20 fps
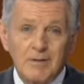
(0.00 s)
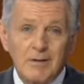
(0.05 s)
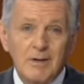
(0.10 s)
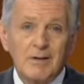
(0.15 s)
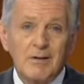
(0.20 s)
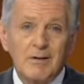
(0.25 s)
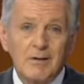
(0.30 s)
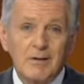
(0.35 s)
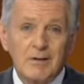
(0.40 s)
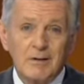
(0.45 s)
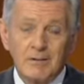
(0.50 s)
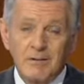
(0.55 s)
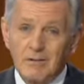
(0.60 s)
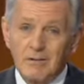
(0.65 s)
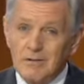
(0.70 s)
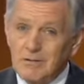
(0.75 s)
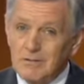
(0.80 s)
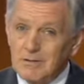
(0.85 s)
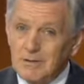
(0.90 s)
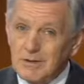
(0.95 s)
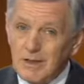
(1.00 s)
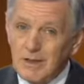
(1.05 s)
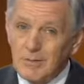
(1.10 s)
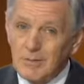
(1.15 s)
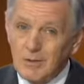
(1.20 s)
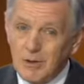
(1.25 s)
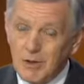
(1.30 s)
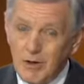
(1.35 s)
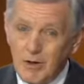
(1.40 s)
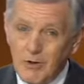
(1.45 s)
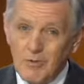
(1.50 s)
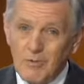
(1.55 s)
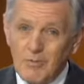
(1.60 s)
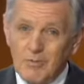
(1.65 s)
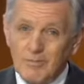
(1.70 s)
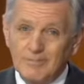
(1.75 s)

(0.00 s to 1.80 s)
there a long time ago.